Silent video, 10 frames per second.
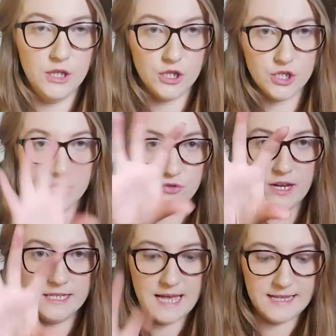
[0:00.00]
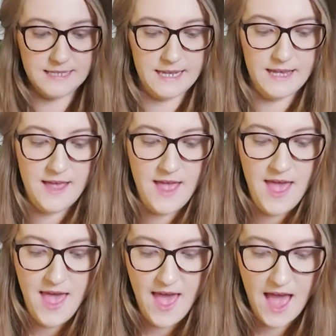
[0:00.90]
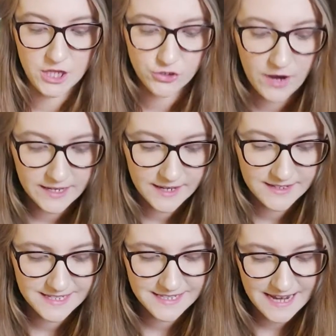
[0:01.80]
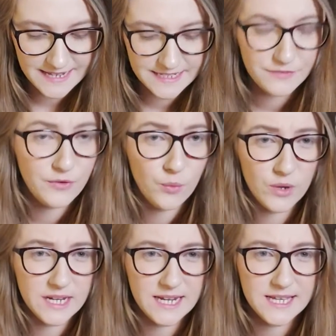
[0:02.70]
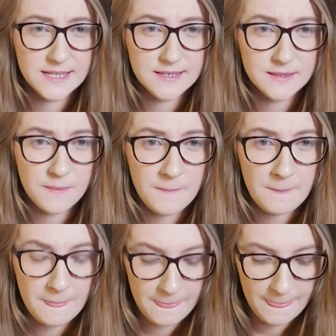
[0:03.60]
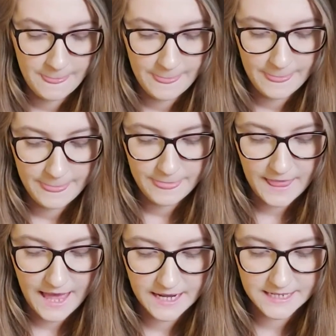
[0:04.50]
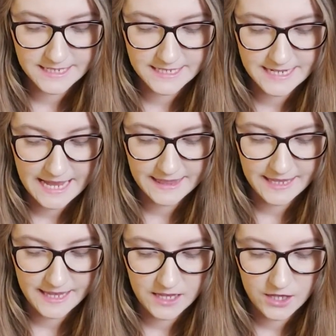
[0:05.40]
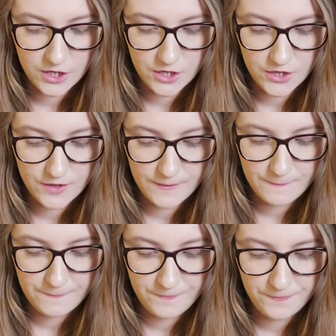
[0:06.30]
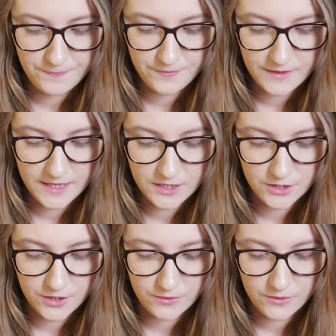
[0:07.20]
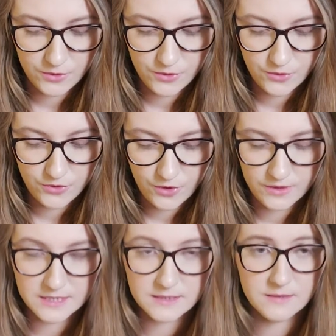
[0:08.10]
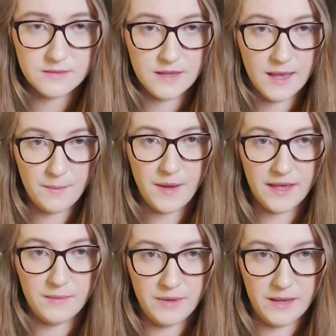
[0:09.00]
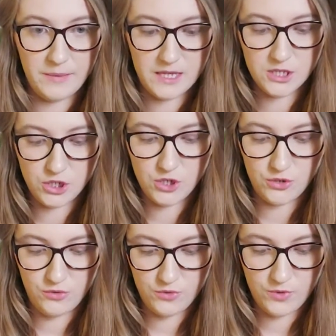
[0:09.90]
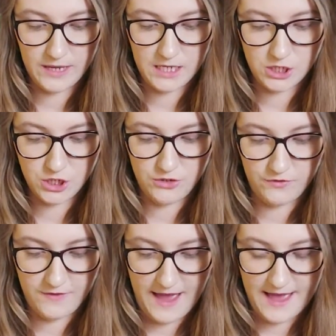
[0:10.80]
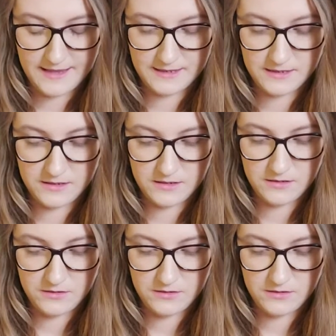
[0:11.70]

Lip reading: look straight at it, and try and understand it for what it is. And understand that, you know, although it might be a bit too quick and too fast,